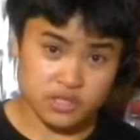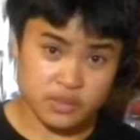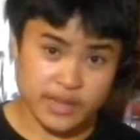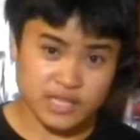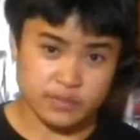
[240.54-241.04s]

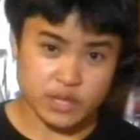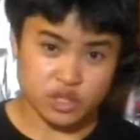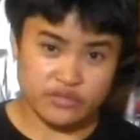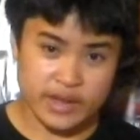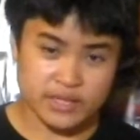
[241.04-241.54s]
amazing
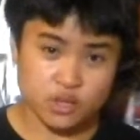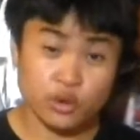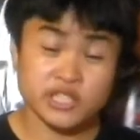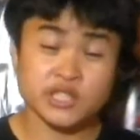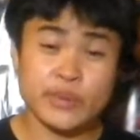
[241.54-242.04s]
special effects,
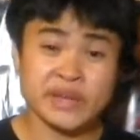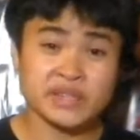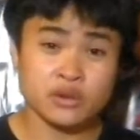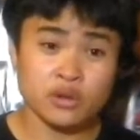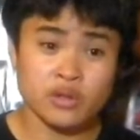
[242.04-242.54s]
or
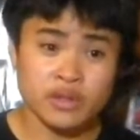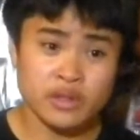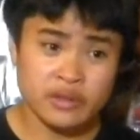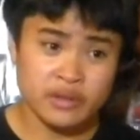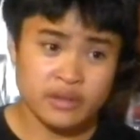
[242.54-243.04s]
spectacle.
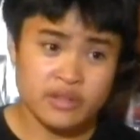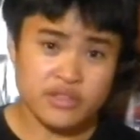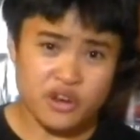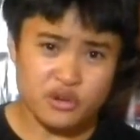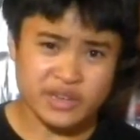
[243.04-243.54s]

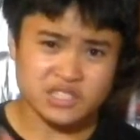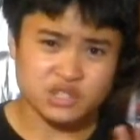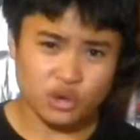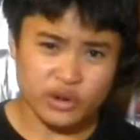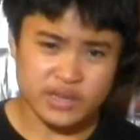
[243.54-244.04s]
There are great
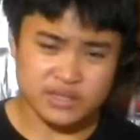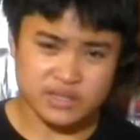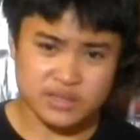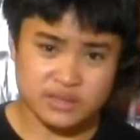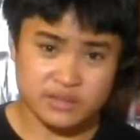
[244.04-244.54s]

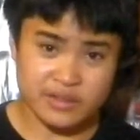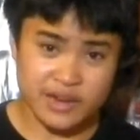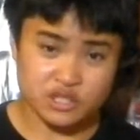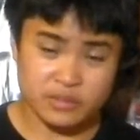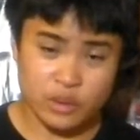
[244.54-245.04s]
stories that
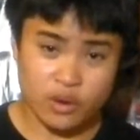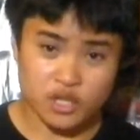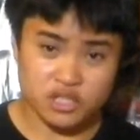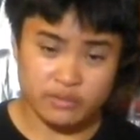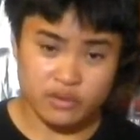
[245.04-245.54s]
I should be
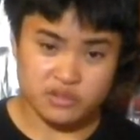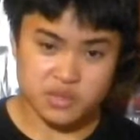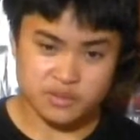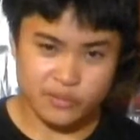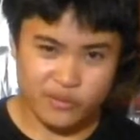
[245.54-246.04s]
watching in movies,
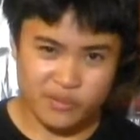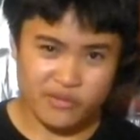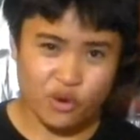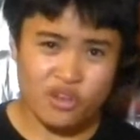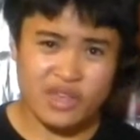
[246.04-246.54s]
because
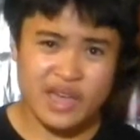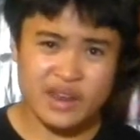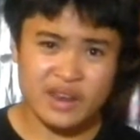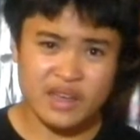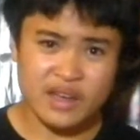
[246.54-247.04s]
before
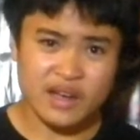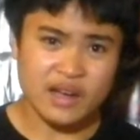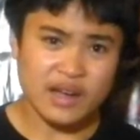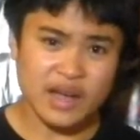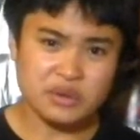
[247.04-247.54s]
then,
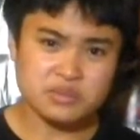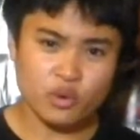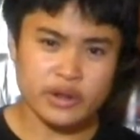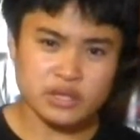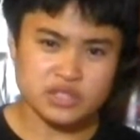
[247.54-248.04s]
I was
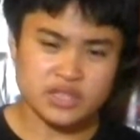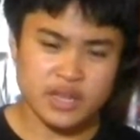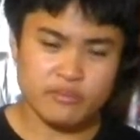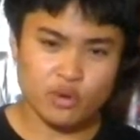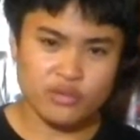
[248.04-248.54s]
more
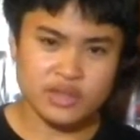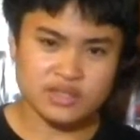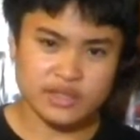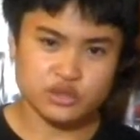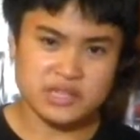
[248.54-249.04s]
interested in movies
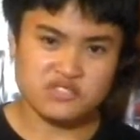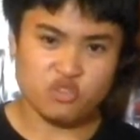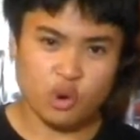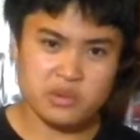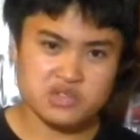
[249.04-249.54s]
like
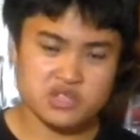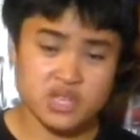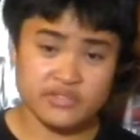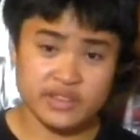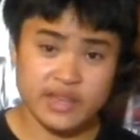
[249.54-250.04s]
Transformers or
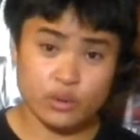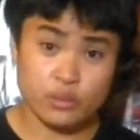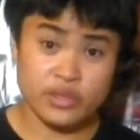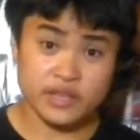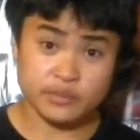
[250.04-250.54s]
stuff like that, where
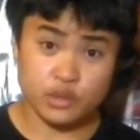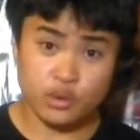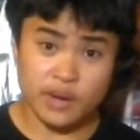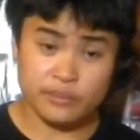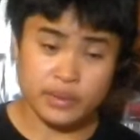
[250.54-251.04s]
things blew
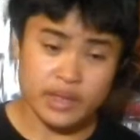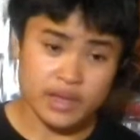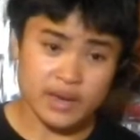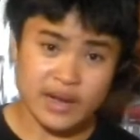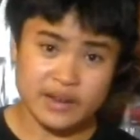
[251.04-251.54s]
up,
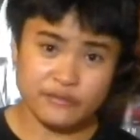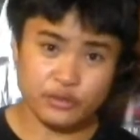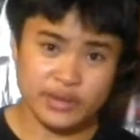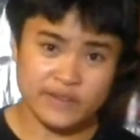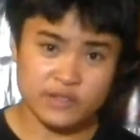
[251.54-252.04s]
and I didn't
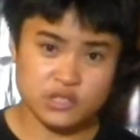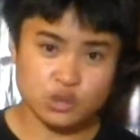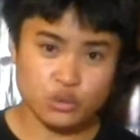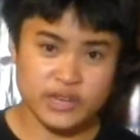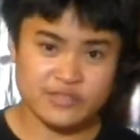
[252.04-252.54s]
really care for the
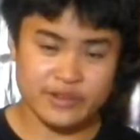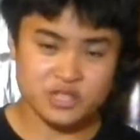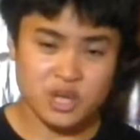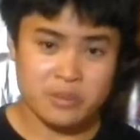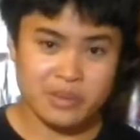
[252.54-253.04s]
story as
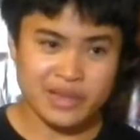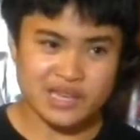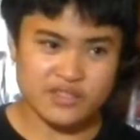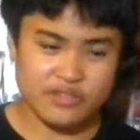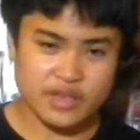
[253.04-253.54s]
much. But
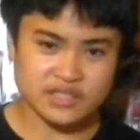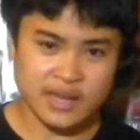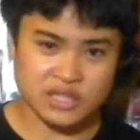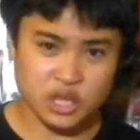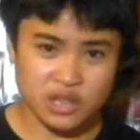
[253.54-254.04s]
because of this,
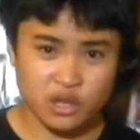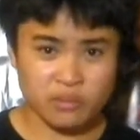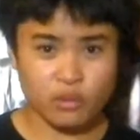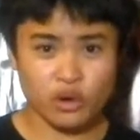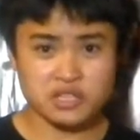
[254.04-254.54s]
I took a
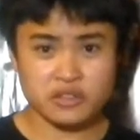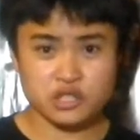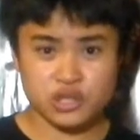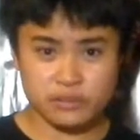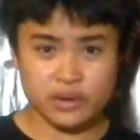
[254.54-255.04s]
look more into the
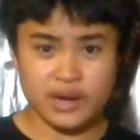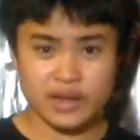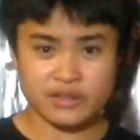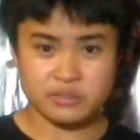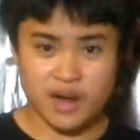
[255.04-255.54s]
script
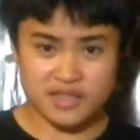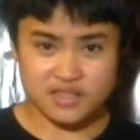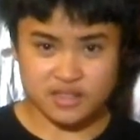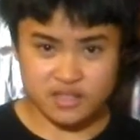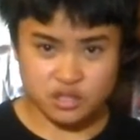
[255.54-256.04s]
writing
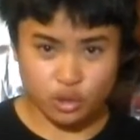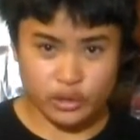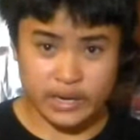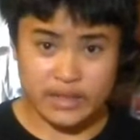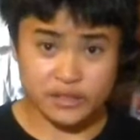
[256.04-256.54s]
process and the
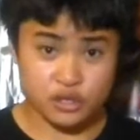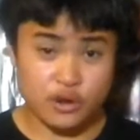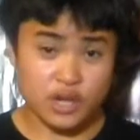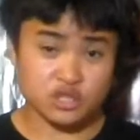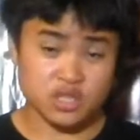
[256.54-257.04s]
story, and the
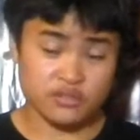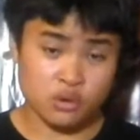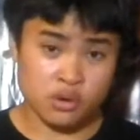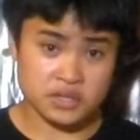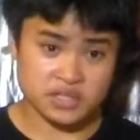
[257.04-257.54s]
direction, of
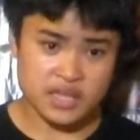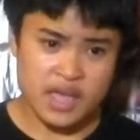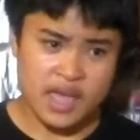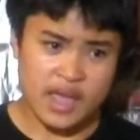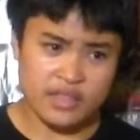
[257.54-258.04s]
course,
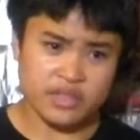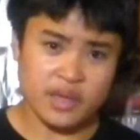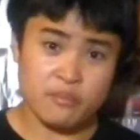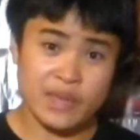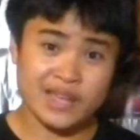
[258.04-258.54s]
and the
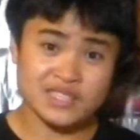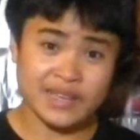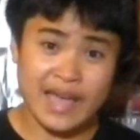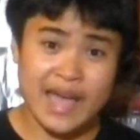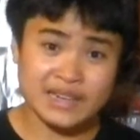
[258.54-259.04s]

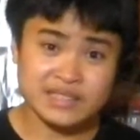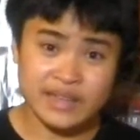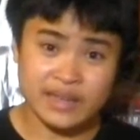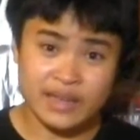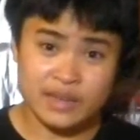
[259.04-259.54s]
amazing
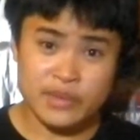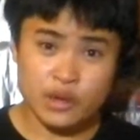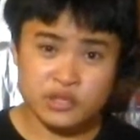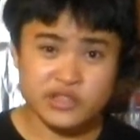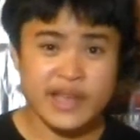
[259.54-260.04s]
acting. And let me
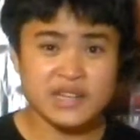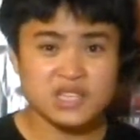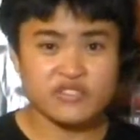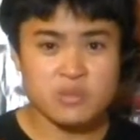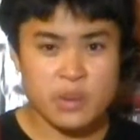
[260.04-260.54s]
go into the acting
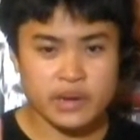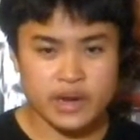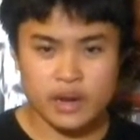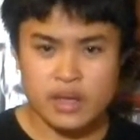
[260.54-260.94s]
for a moment here.